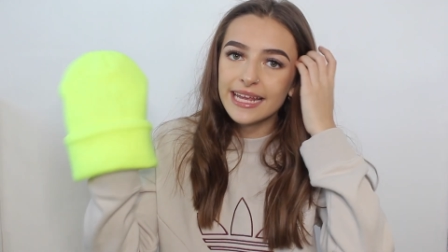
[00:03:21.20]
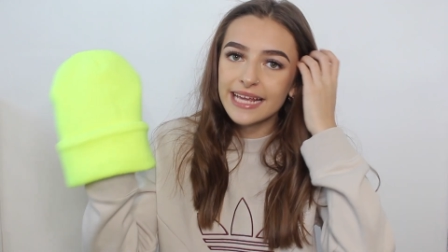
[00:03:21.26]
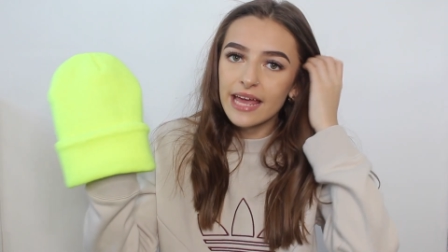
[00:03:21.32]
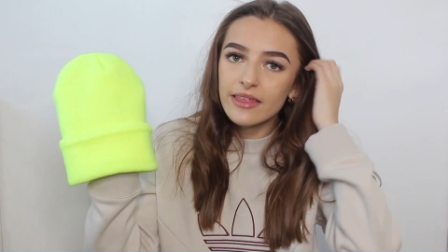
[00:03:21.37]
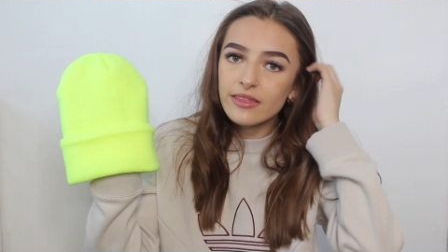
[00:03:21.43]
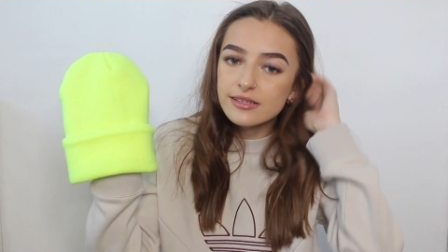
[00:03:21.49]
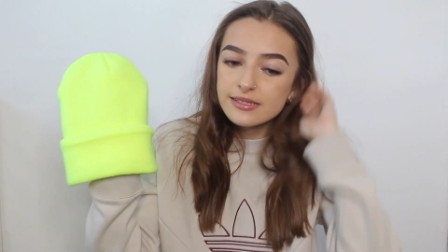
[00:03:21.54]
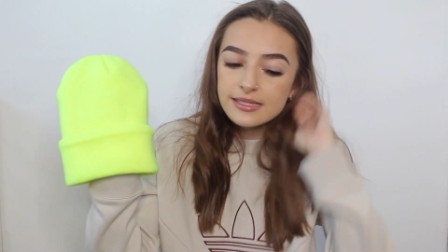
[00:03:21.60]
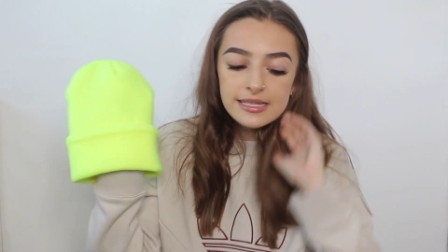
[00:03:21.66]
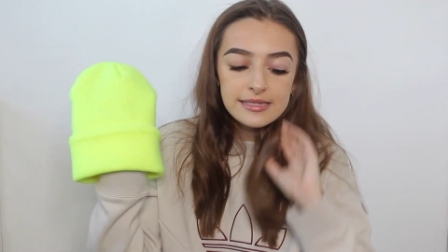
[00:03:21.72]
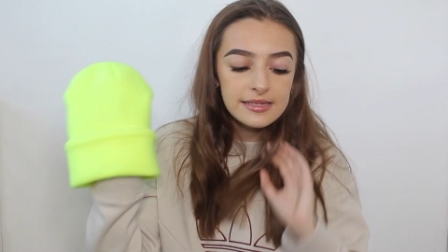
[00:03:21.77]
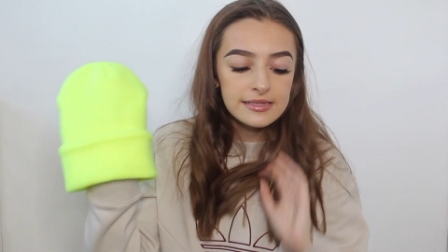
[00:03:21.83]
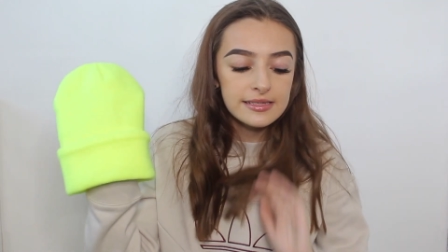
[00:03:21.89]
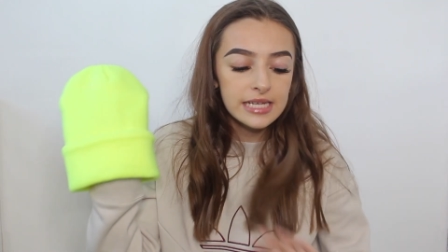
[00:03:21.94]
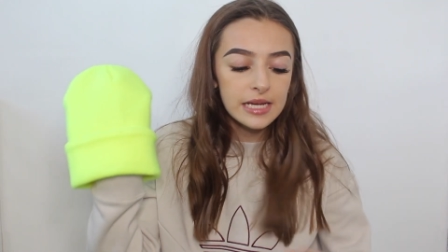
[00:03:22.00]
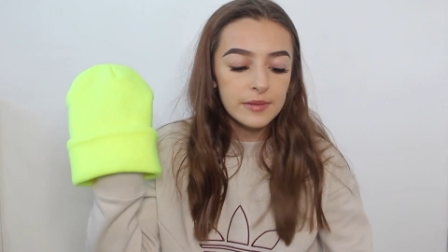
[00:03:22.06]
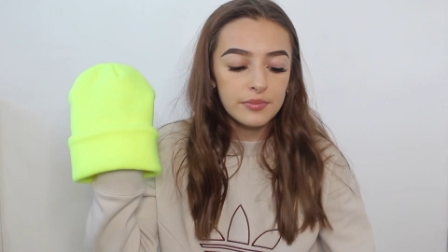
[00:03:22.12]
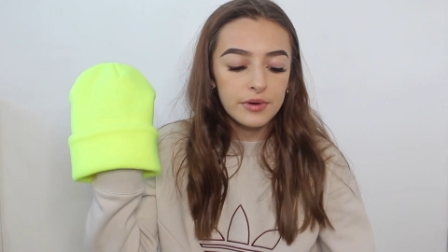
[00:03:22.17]
And again, this is the
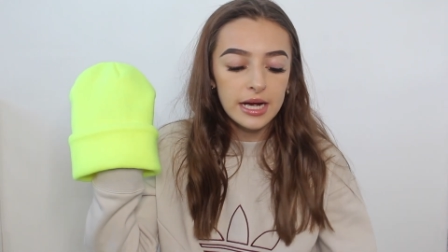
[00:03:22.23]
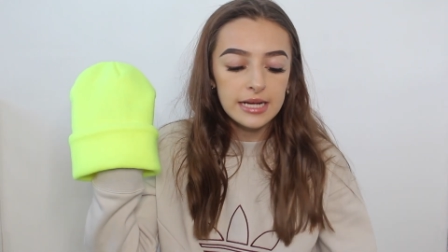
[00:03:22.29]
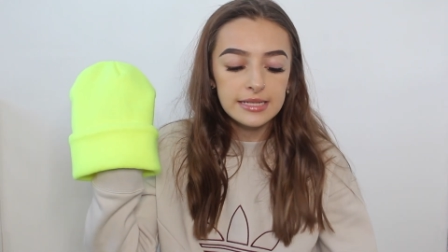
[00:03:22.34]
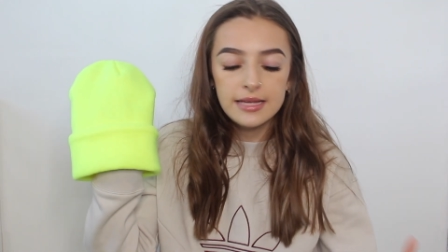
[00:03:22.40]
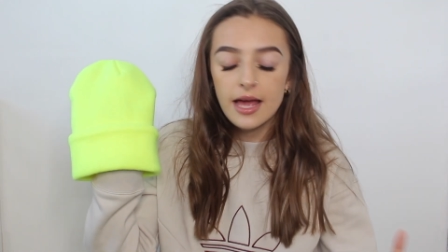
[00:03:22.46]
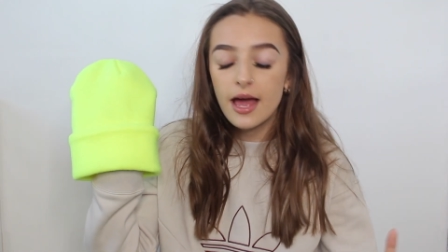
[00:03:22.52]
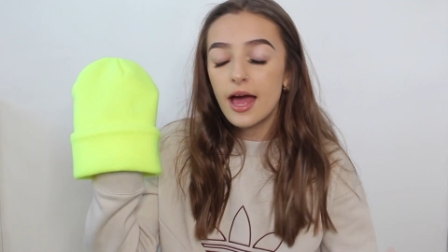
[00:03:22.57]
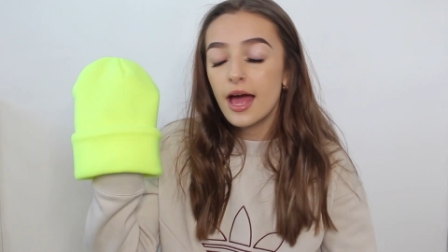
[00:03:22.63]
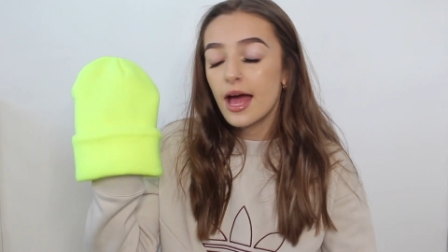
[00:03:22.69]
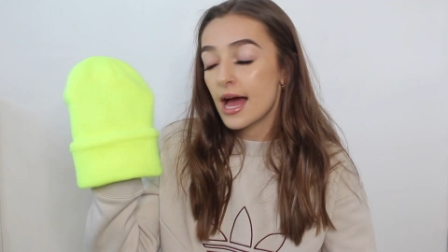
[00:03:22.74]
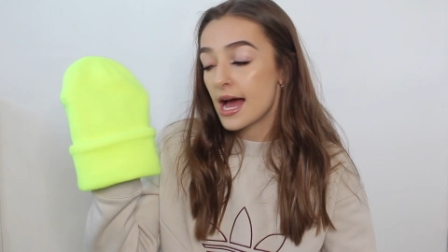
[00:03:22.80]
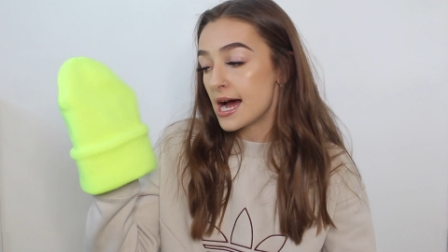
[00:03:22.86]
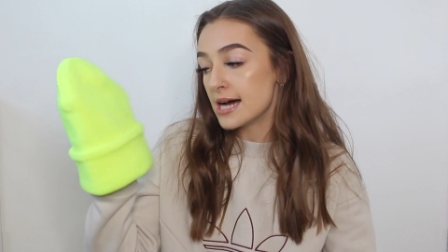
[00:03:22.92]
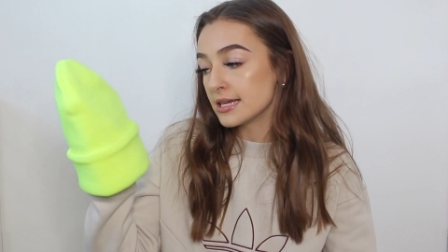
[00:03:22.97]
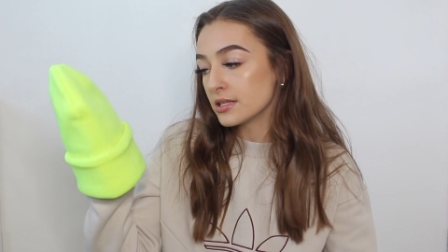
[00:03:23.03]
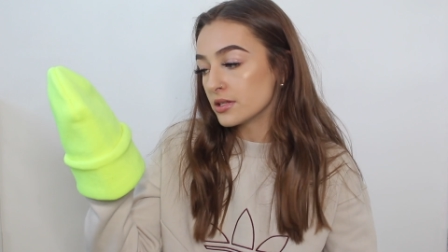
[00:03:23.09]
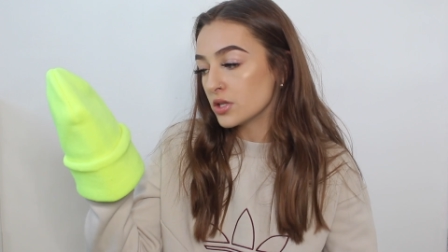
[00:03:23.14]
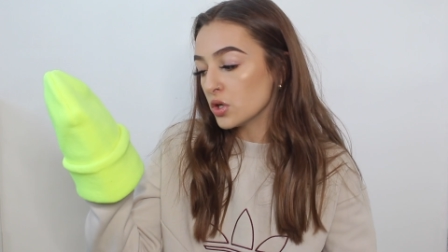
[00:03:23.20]
same price
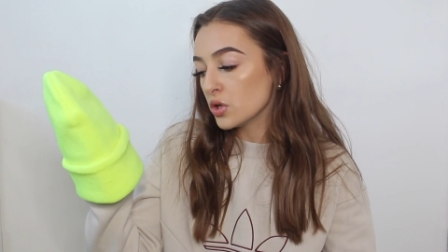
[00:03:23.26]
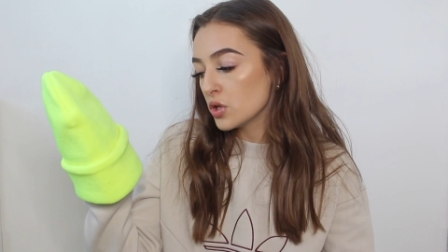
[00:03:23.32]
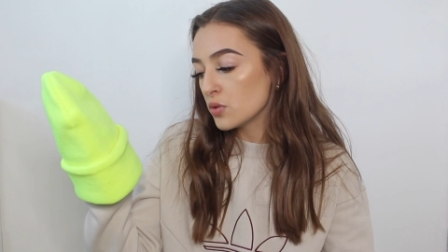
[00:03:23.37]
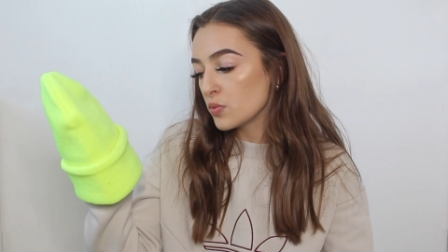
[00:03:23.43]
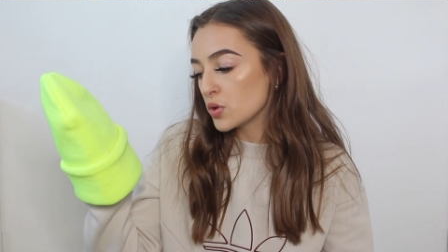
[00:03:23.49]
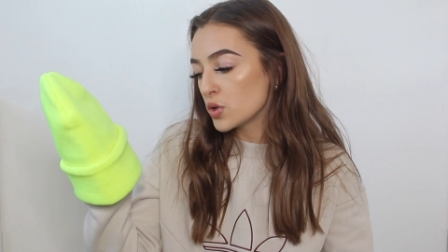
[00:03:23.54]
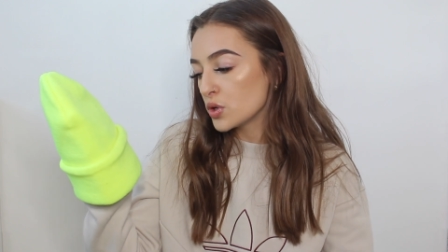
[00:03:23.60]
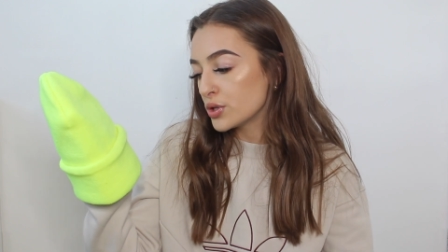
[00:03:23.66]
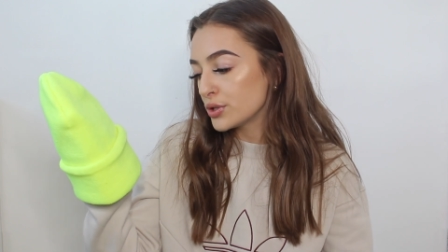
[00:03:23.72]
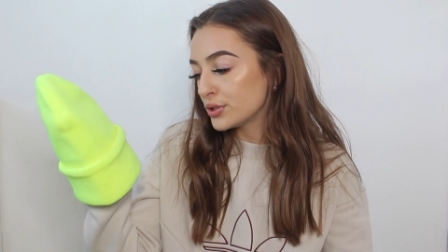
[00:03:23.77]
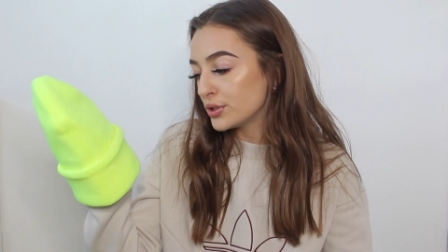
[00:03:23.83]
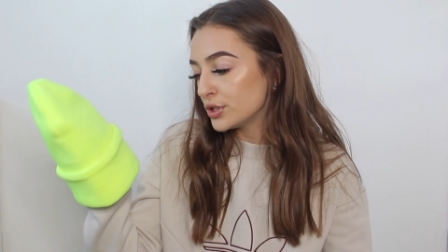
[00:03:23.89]
as the other one,